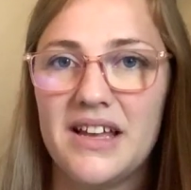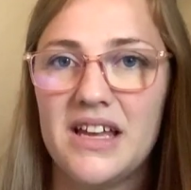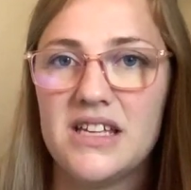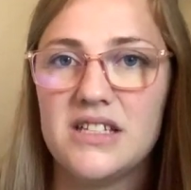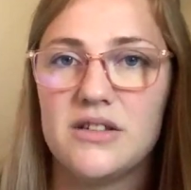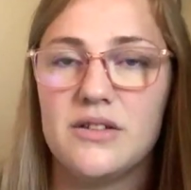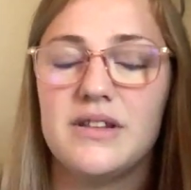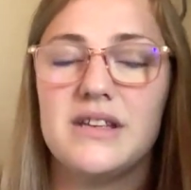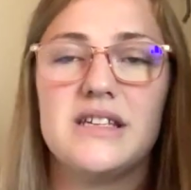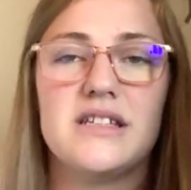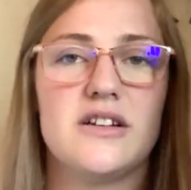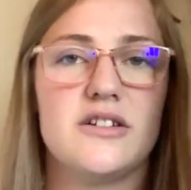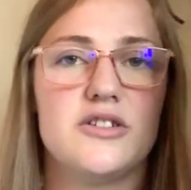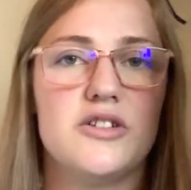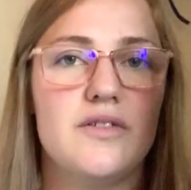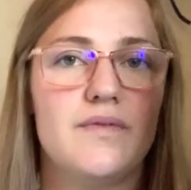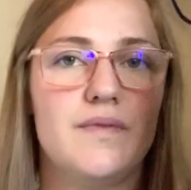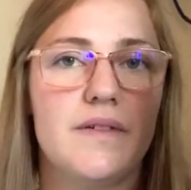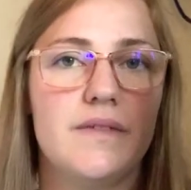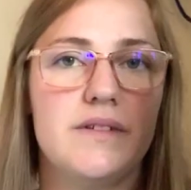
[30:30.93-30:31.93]
So these are
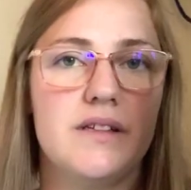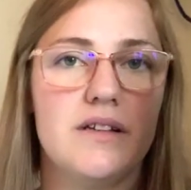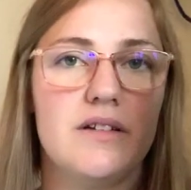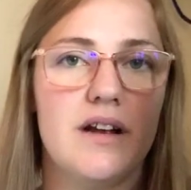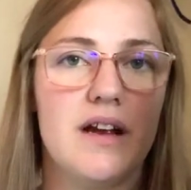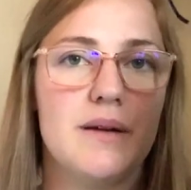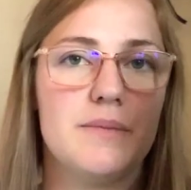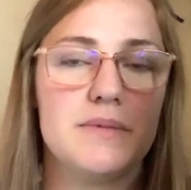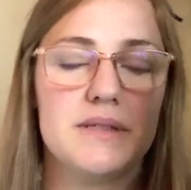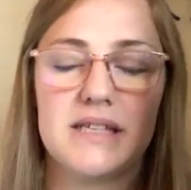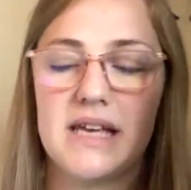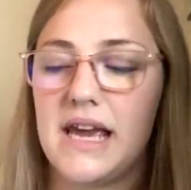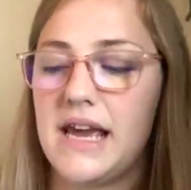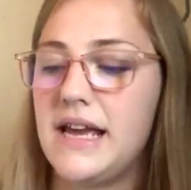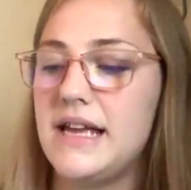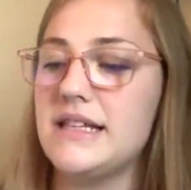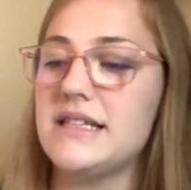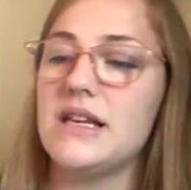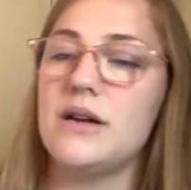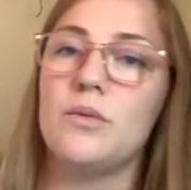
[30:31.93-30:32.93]
250 gram
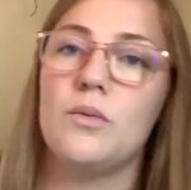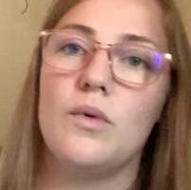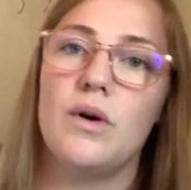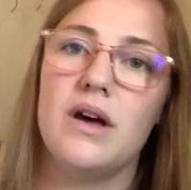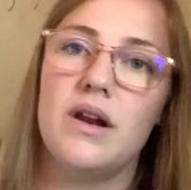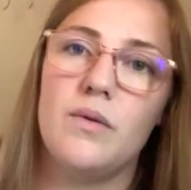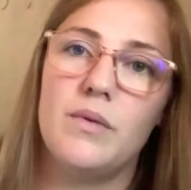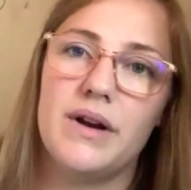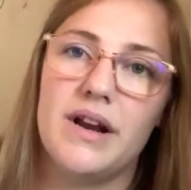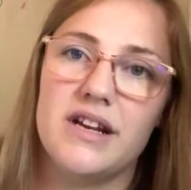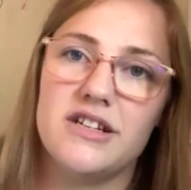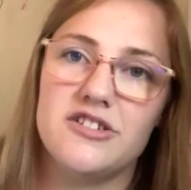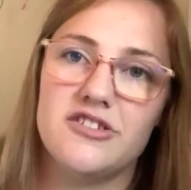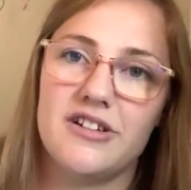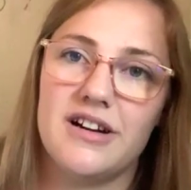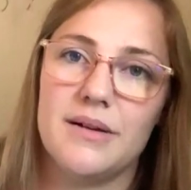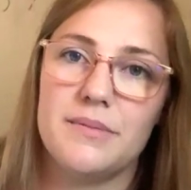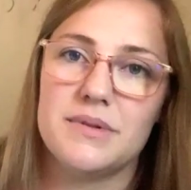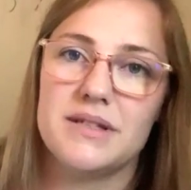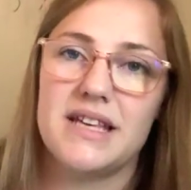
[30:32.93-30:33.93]
skeins and one 100
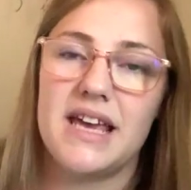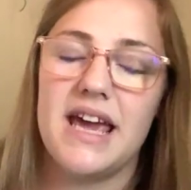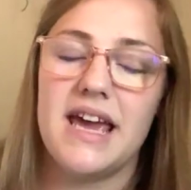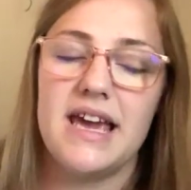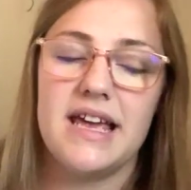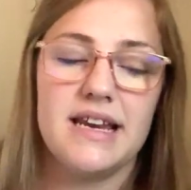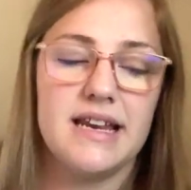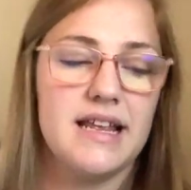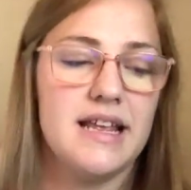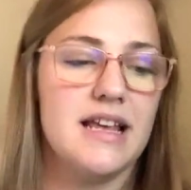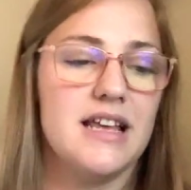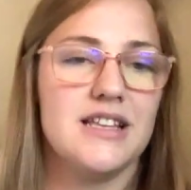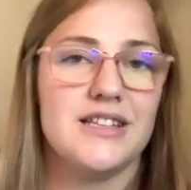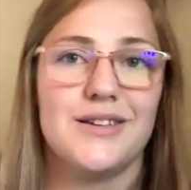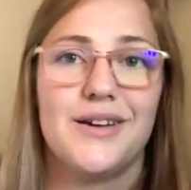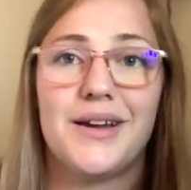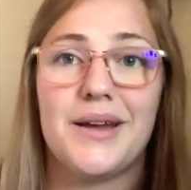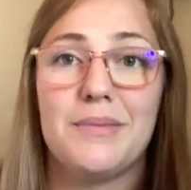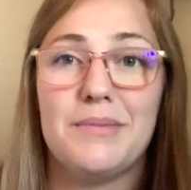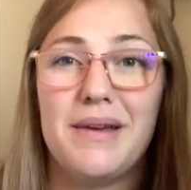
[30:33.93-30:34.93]
gram skein. So
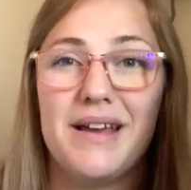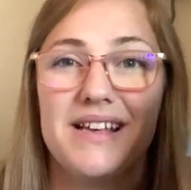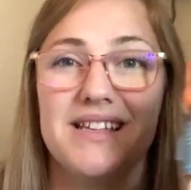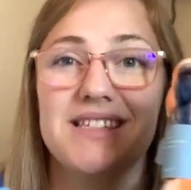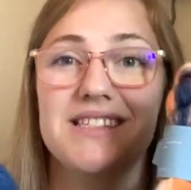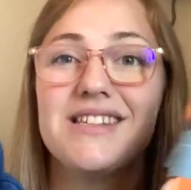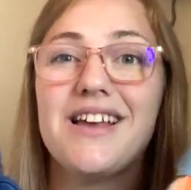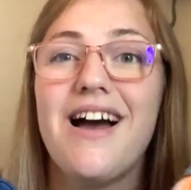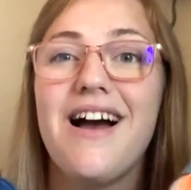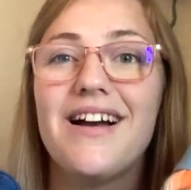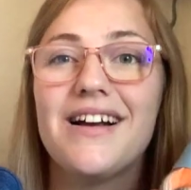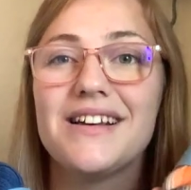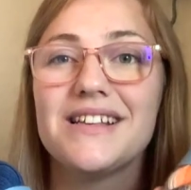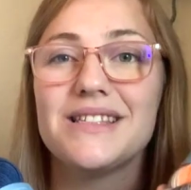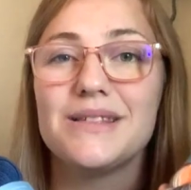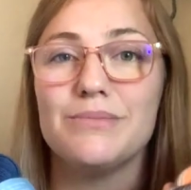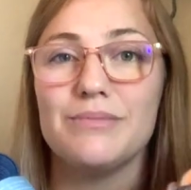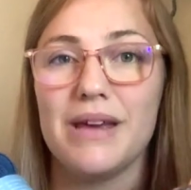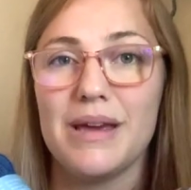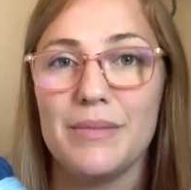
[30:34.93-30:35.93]
I can make socks,
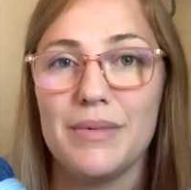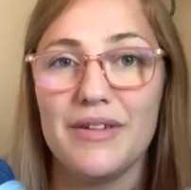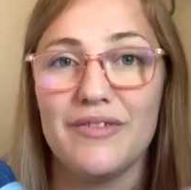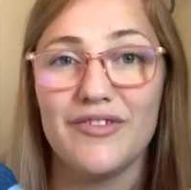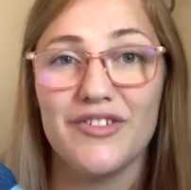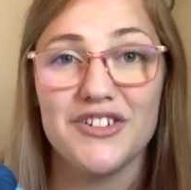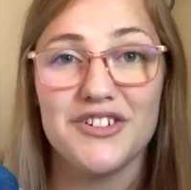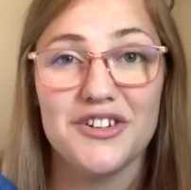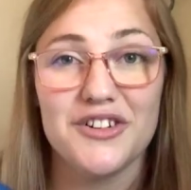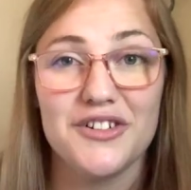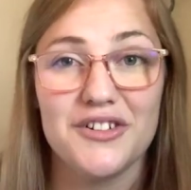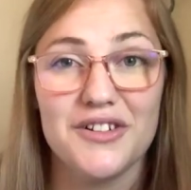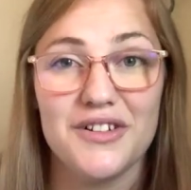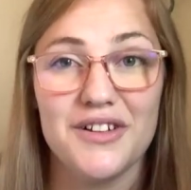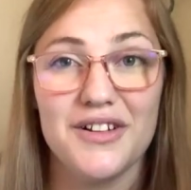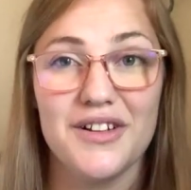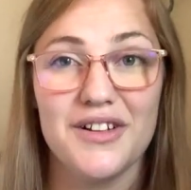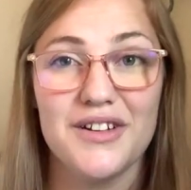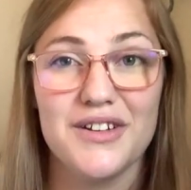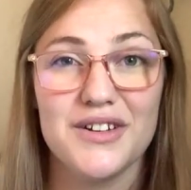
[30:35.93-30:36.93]
maybe
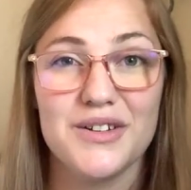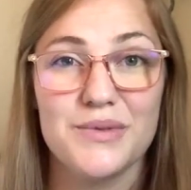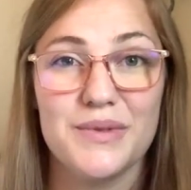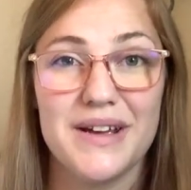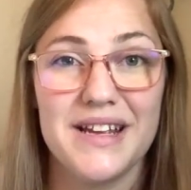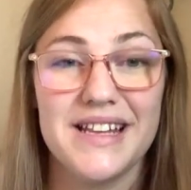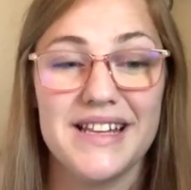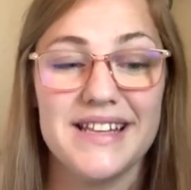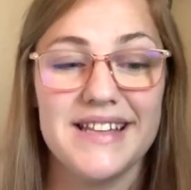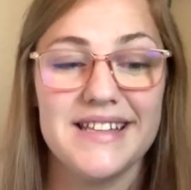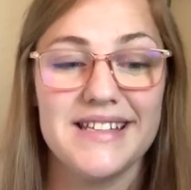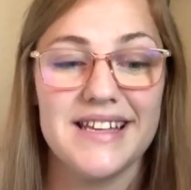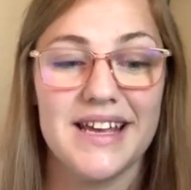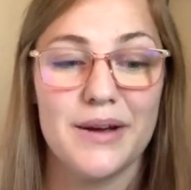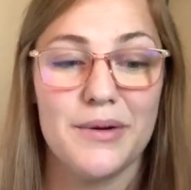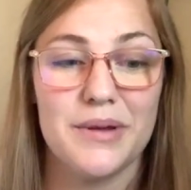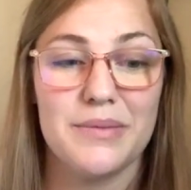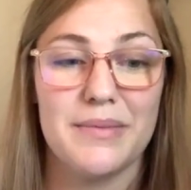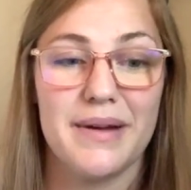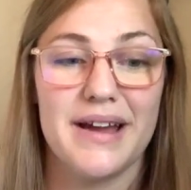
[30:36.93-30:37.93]
fraternal twins, like
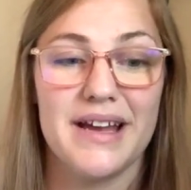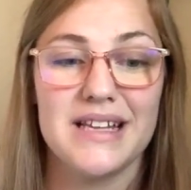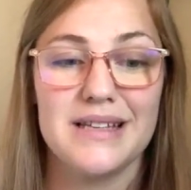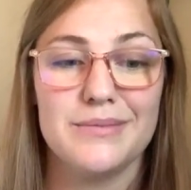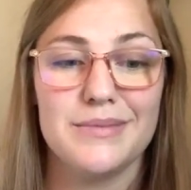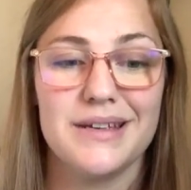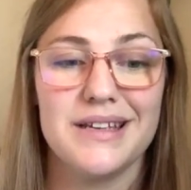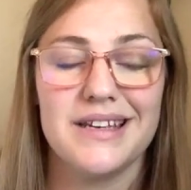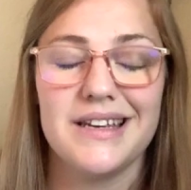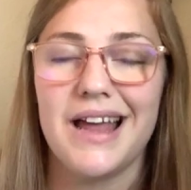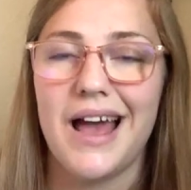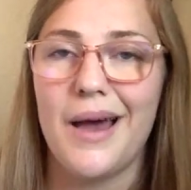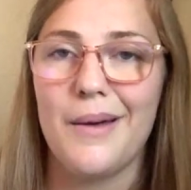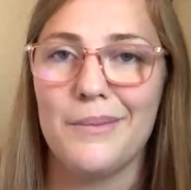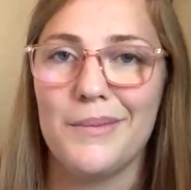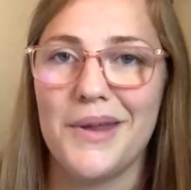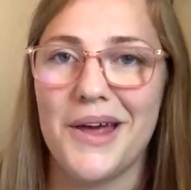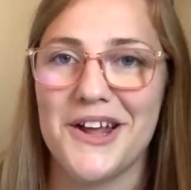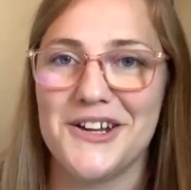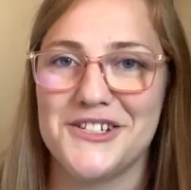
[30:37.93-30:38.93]
with my husband.
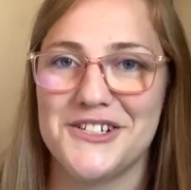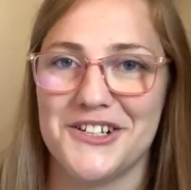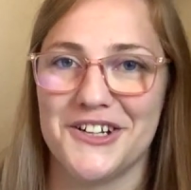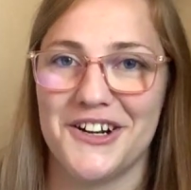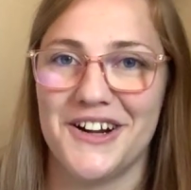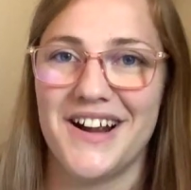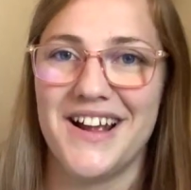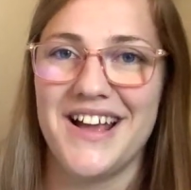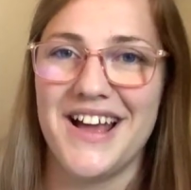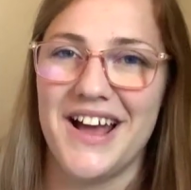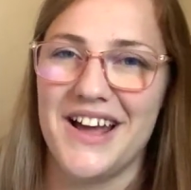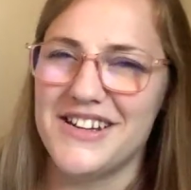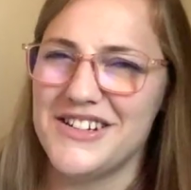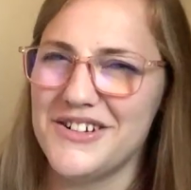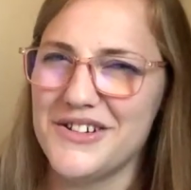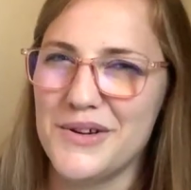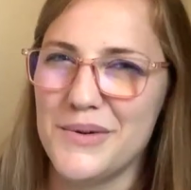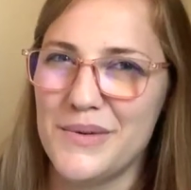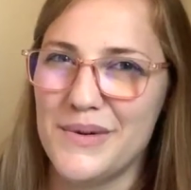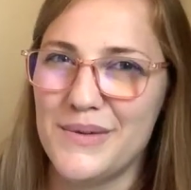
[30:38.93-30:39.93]
I'm not sure.
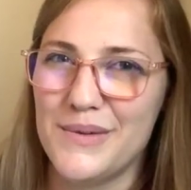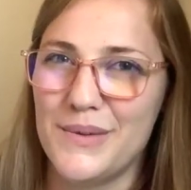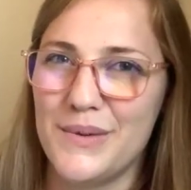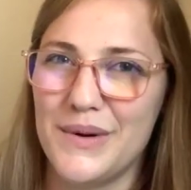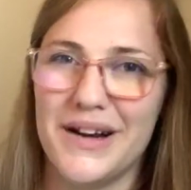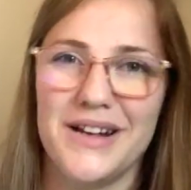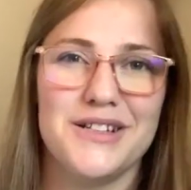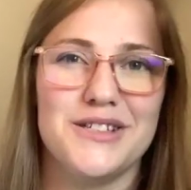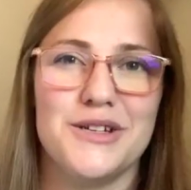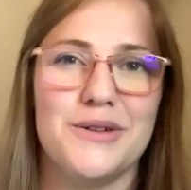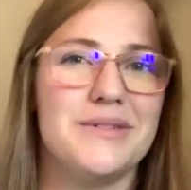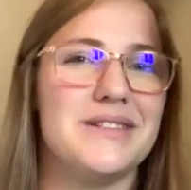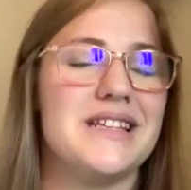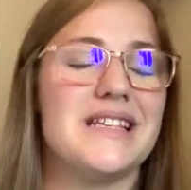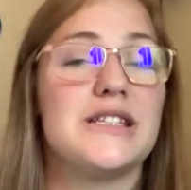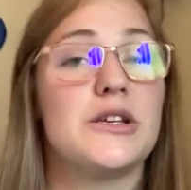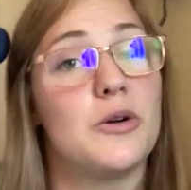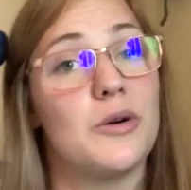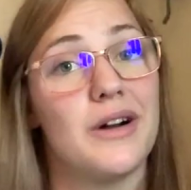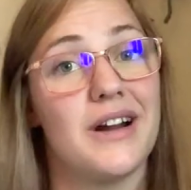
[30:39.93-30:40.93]
Don't know what, what I'll do with
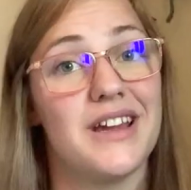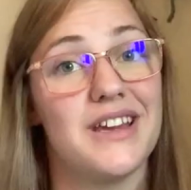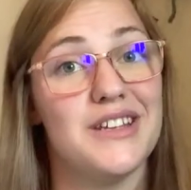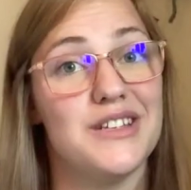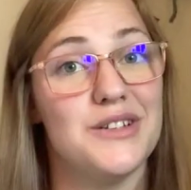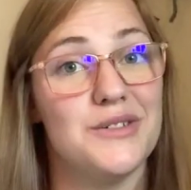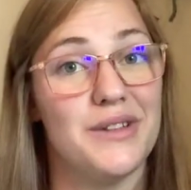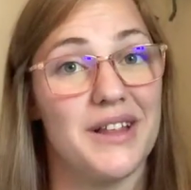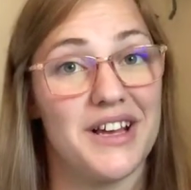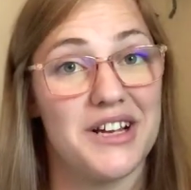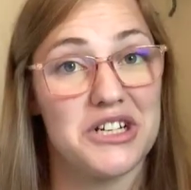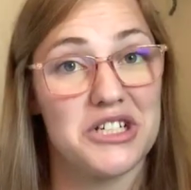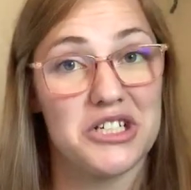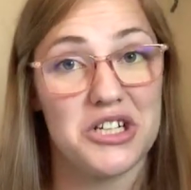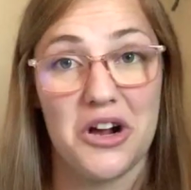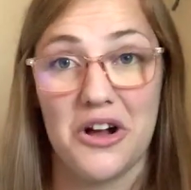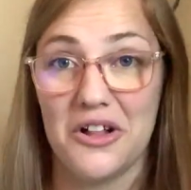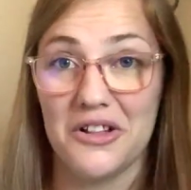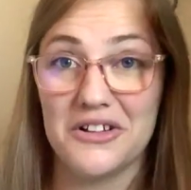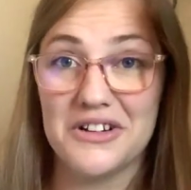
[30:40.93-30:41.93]
this. Or I could do like a
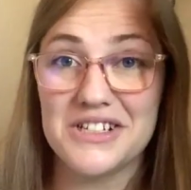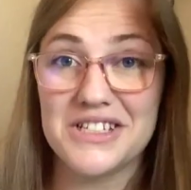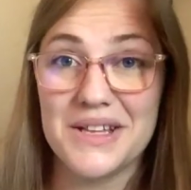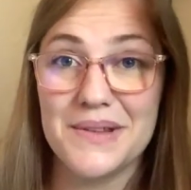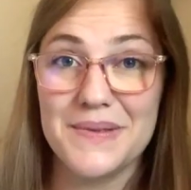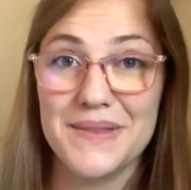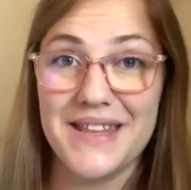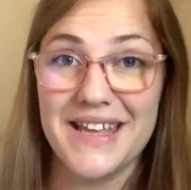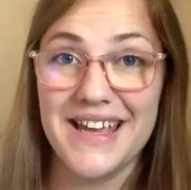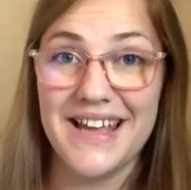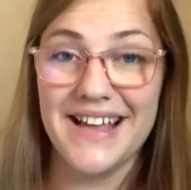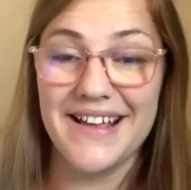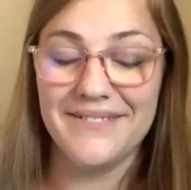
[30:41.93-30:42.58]
shawl or something.